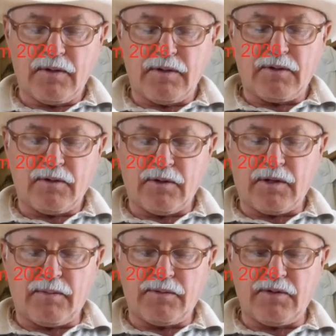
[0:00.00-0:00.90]
till it
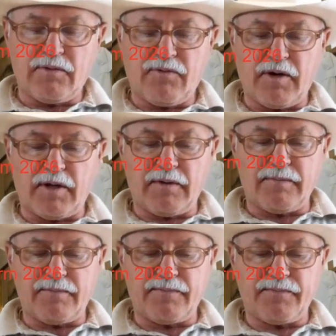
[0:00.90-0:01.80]
comes to the front.
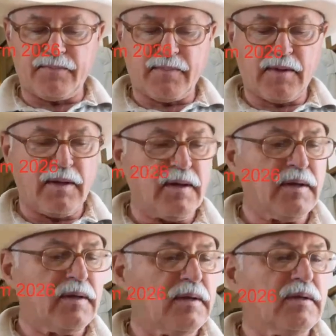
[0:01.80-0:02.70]

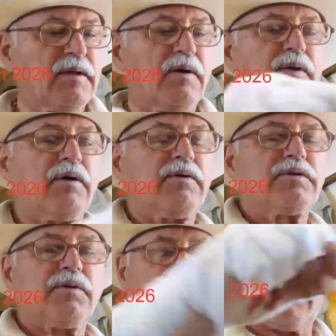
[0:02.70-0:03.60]
Now we
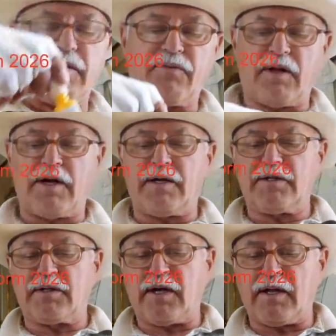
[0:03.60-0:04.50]
always want to make
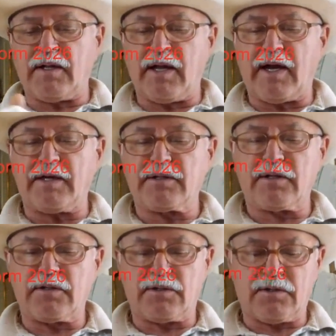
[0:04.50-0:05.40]
flies that last,
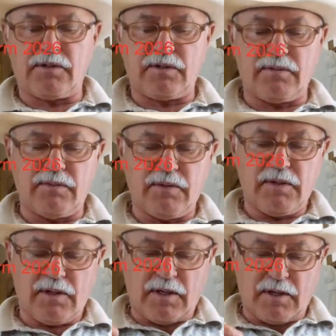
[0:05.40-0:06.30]
because
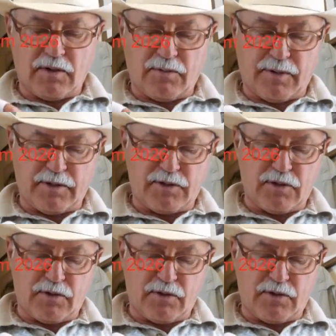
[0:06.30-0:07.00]
I don't know about you,